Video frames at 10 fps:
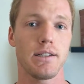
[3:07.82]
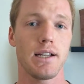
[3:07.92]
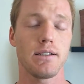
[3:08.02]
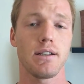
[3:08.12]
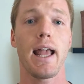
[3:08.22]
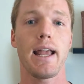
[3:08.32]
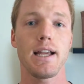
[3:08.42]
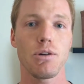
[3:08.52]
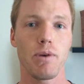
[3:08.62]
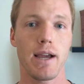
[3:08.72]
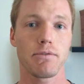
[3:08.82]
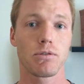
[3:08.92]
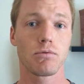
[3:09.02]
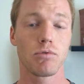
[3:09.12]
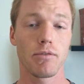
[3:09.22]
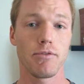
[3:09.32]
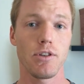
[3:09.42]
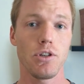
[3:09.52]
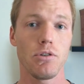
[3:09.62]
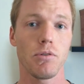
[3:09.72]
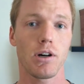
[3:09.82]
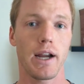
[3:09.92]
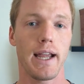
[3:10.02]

tests and we have to review our